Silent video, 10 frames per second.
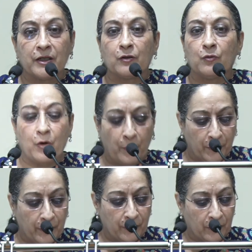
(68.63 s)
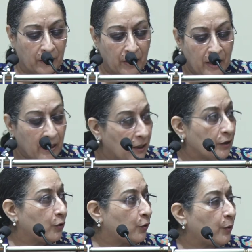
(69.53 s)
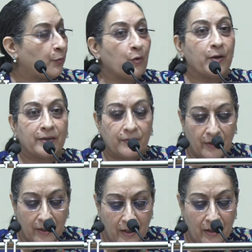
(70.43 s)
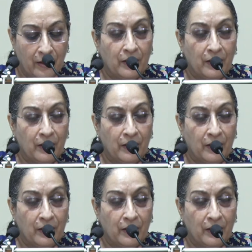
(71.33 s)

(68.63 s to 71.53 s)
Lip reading: and Cooperation in Europe, OSCE,